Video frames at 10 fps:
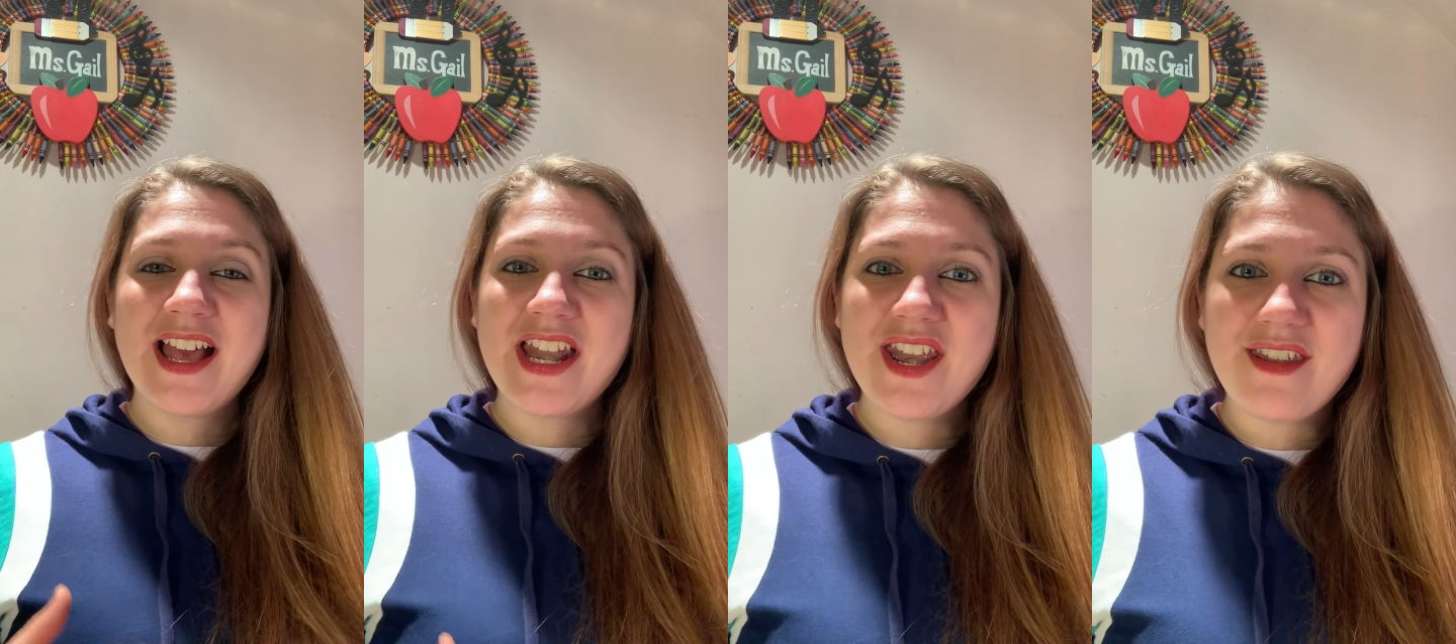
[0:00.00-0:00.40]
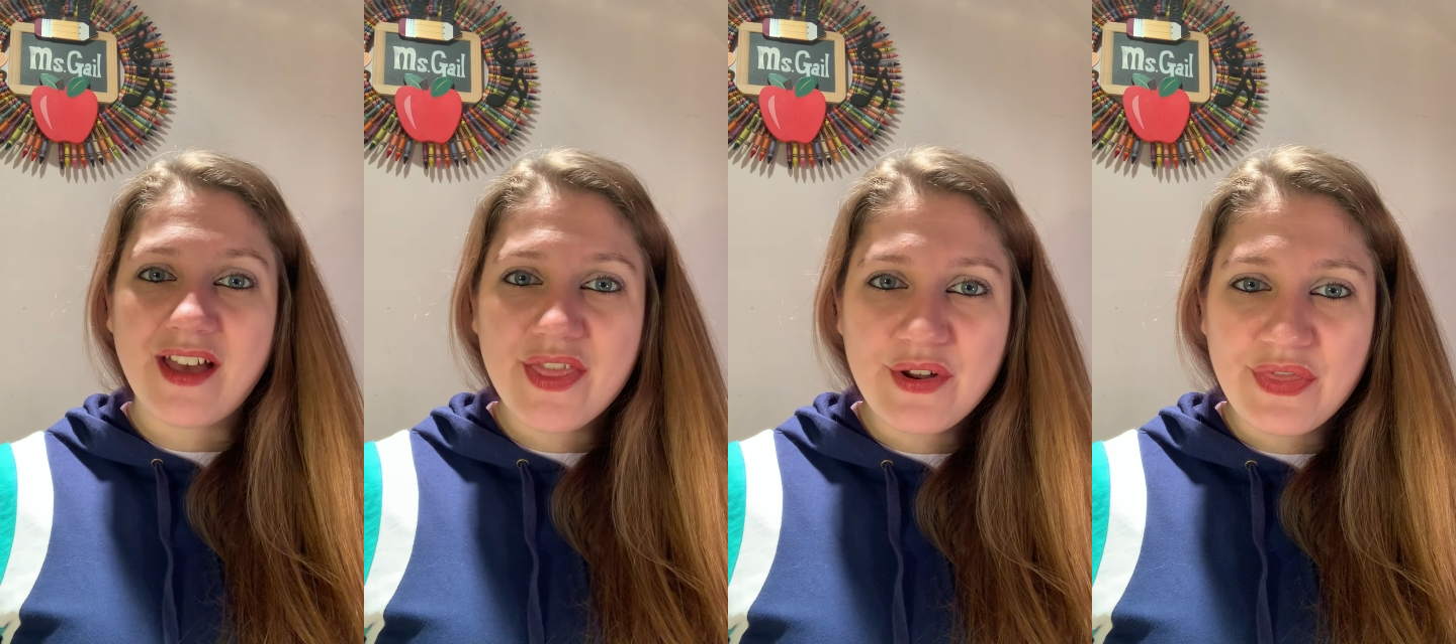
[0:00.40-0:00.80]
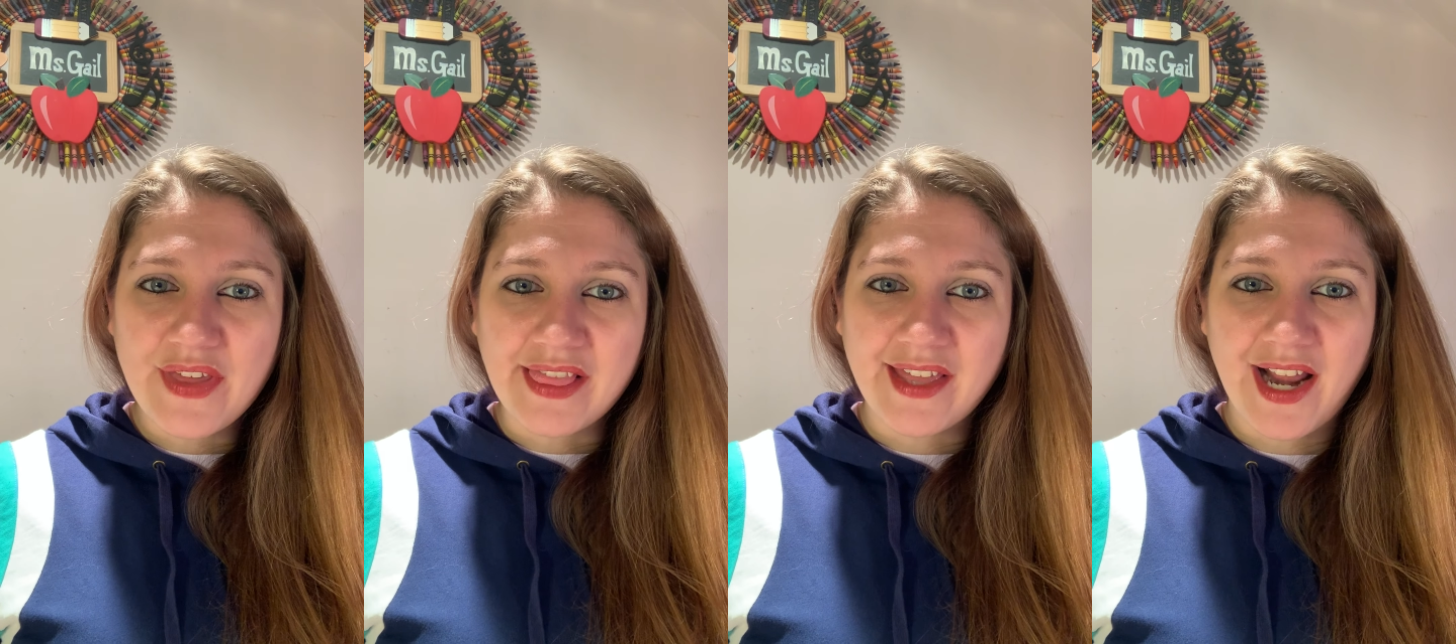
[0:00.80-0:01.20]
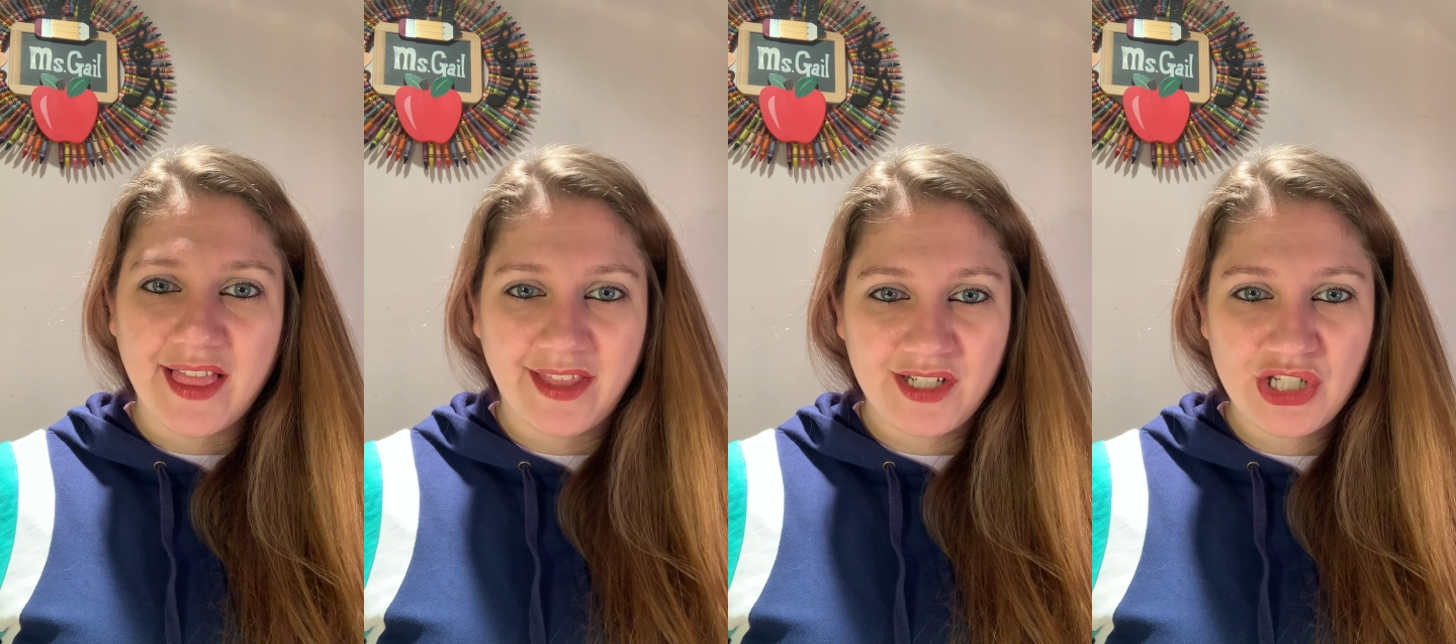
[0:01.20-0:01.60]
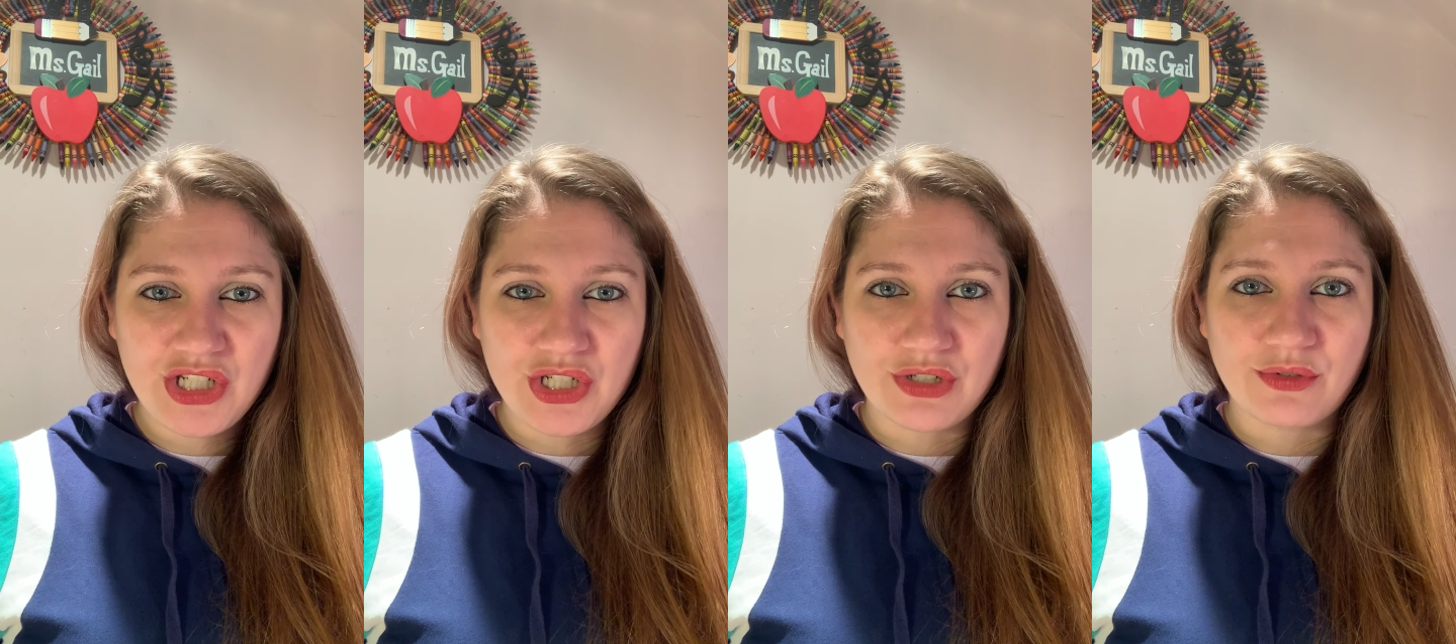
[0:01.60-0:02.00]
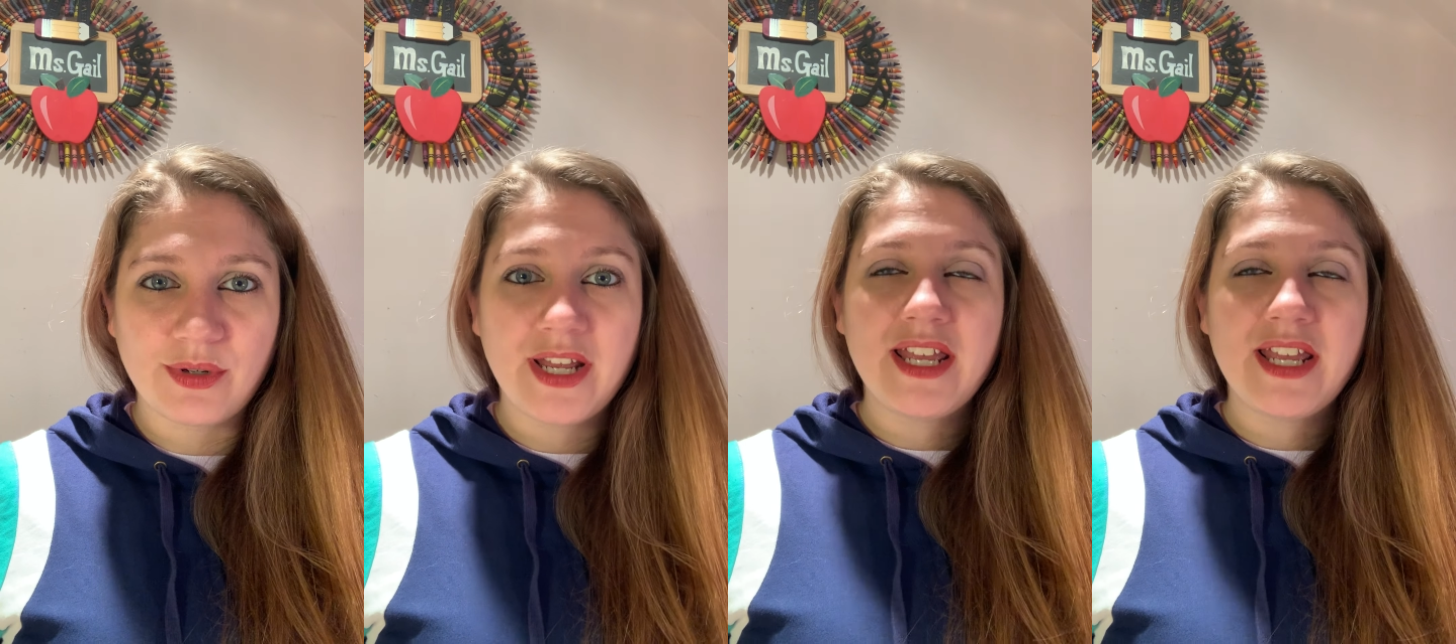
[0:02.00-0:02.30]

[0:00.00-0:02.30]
Another thing that I like to do